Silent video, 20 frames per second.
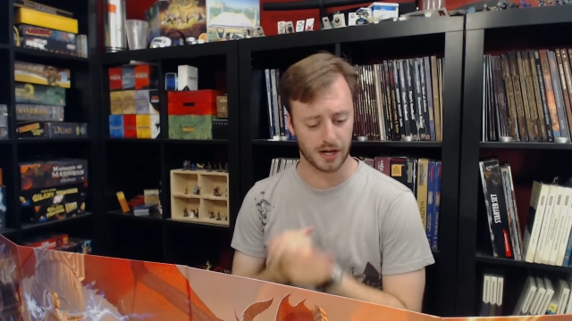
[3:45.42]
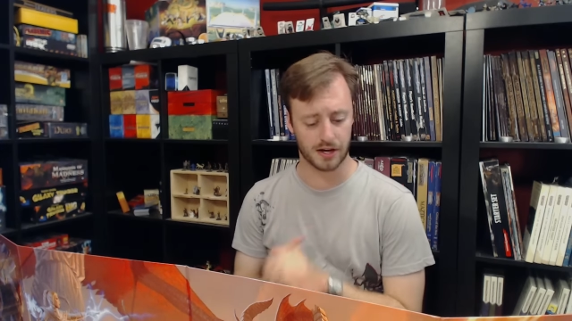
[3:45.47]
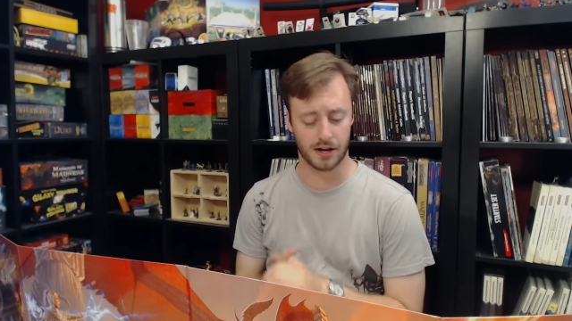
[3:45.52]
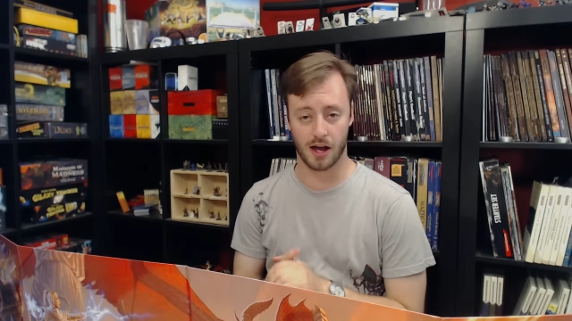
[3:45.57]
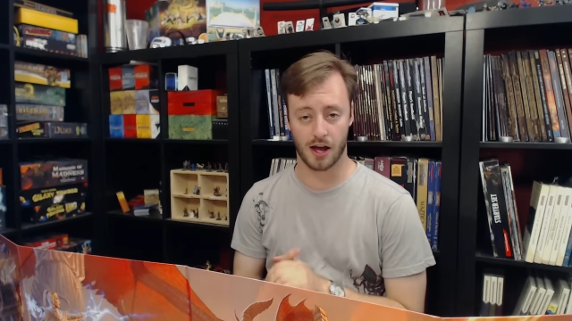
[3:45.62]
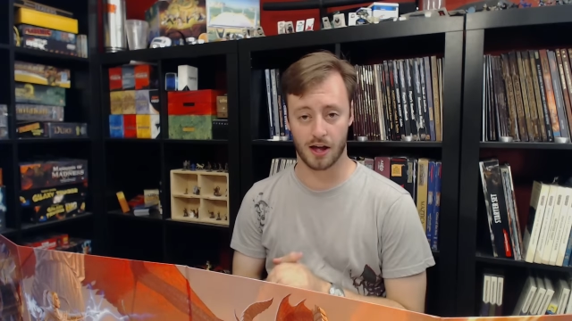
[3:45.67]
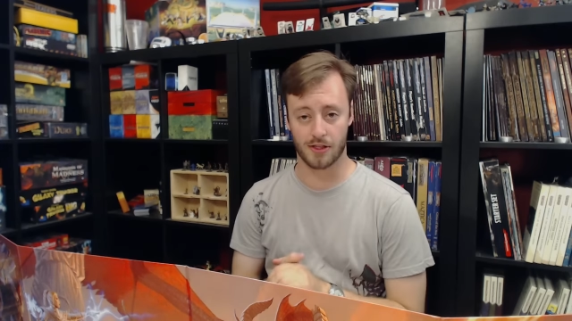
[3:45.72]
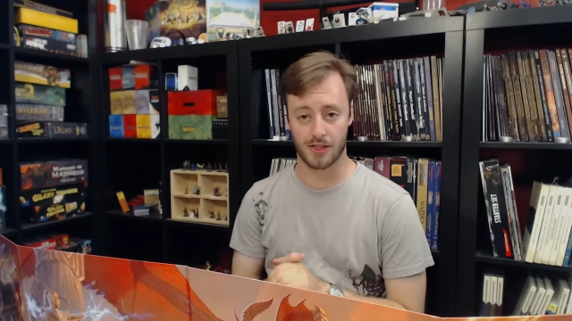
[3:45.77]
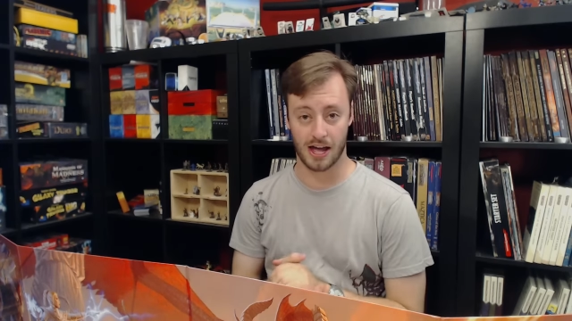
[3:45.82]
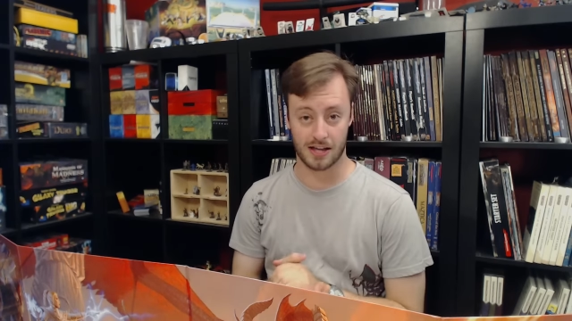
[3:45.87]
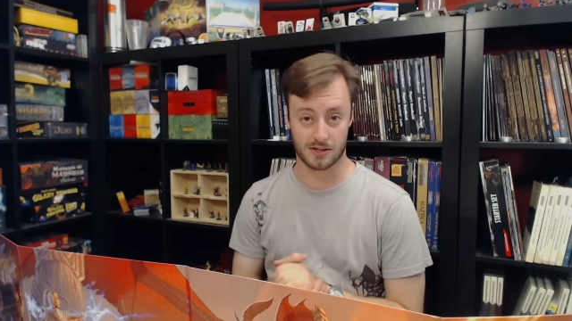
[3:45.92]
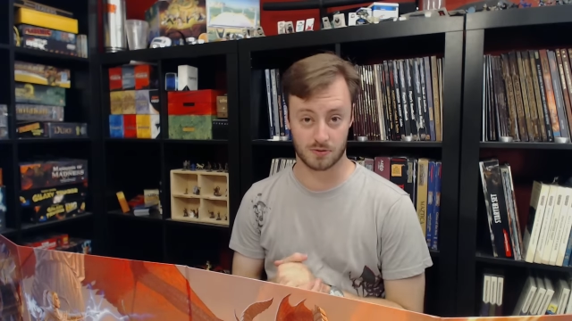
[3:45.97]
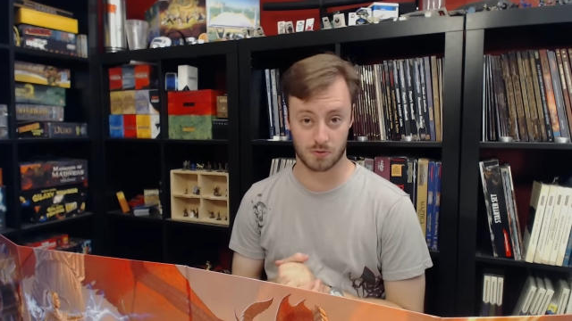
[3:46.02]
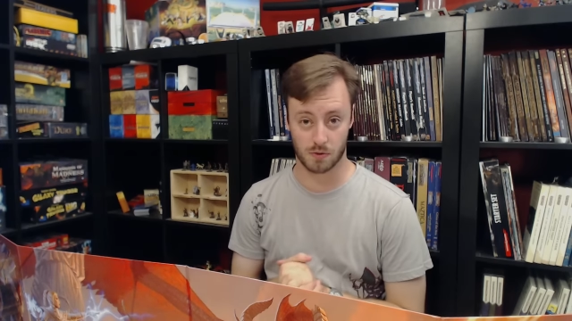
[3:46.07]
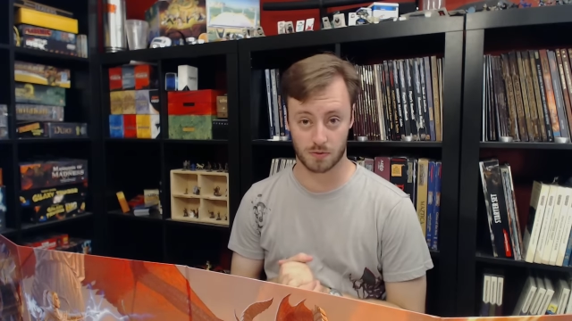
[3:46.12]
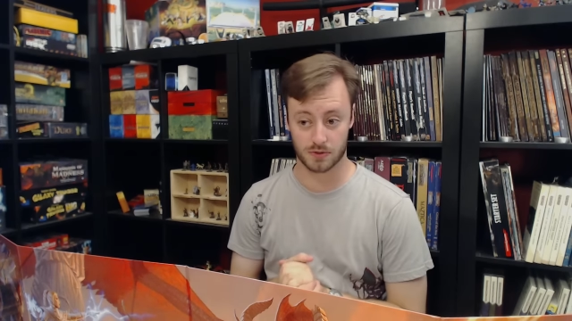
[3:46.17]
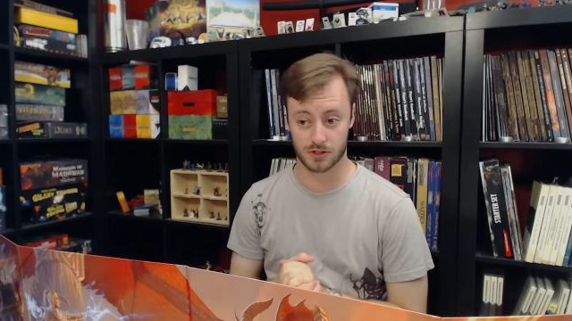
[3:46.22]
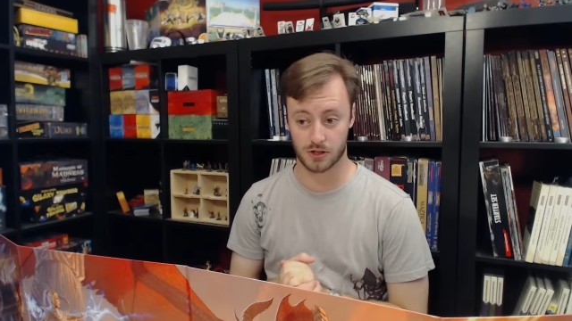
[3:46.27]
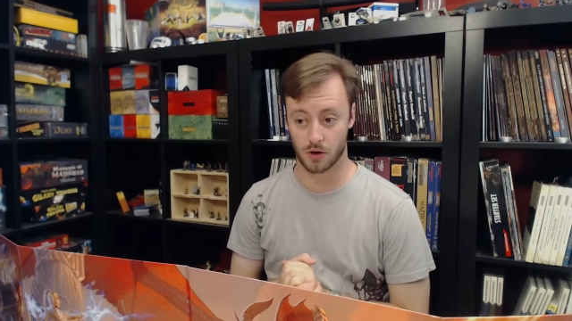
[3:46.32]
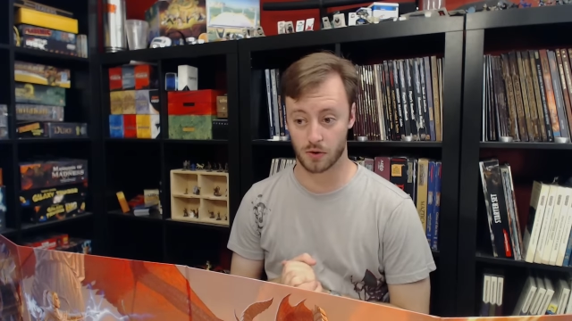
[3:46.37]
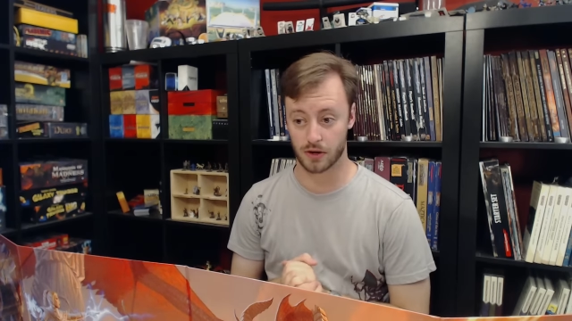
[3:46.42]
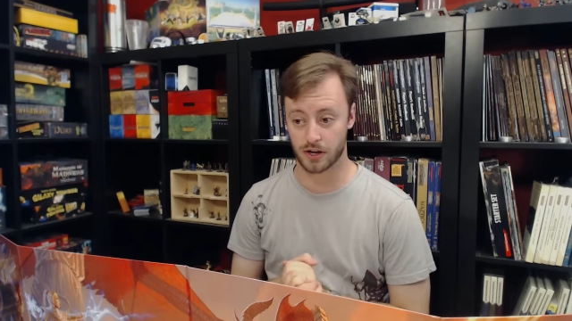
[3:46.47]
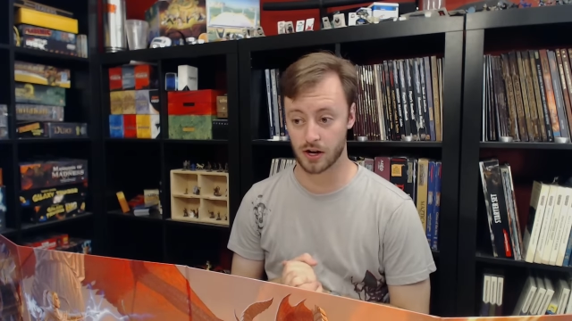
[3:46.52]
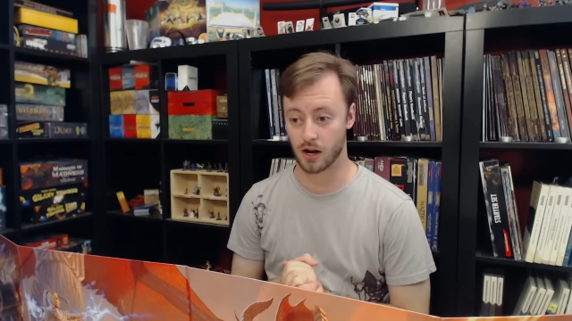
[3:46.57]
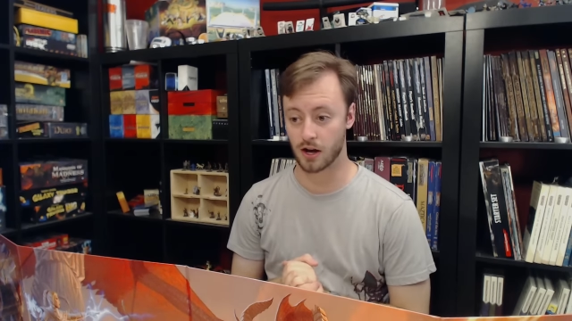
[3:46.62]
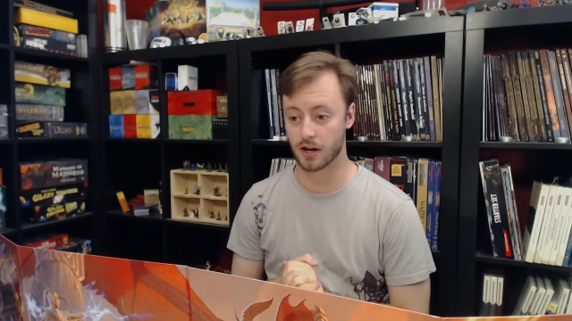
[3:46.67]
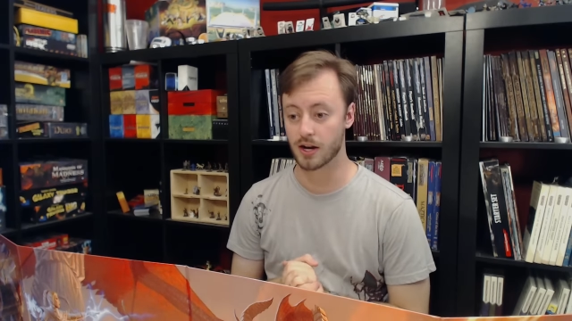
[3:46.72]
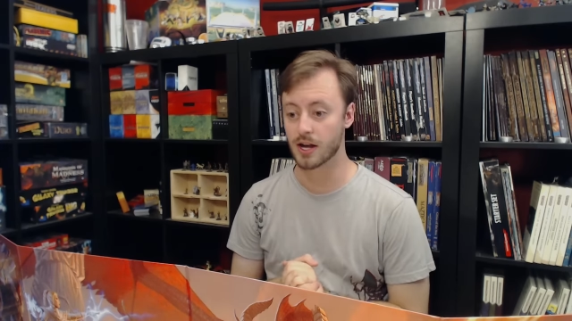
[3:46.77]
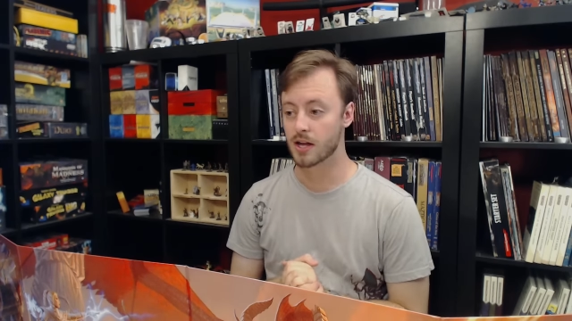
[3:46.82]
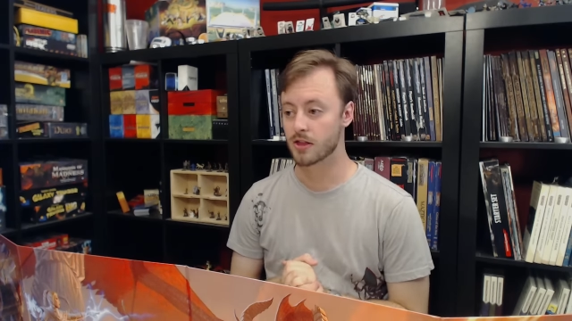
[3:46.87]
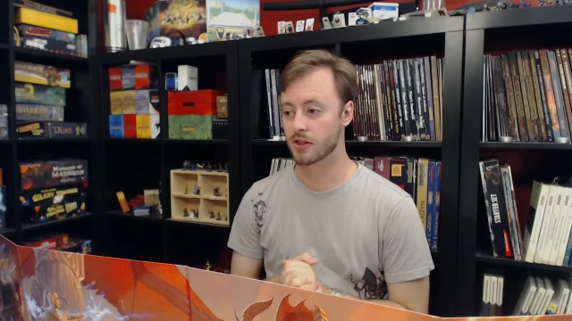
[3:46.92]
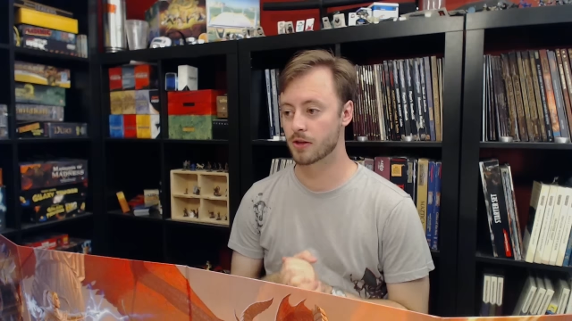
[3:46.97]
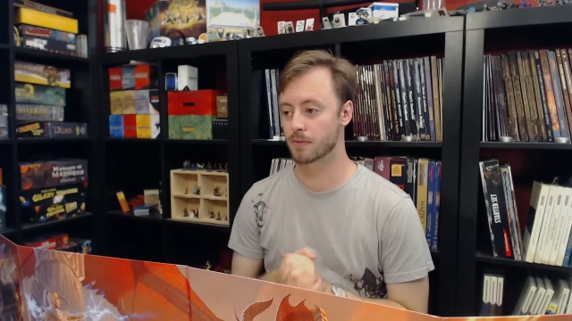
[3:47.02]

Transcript: but uh, that's what was going on.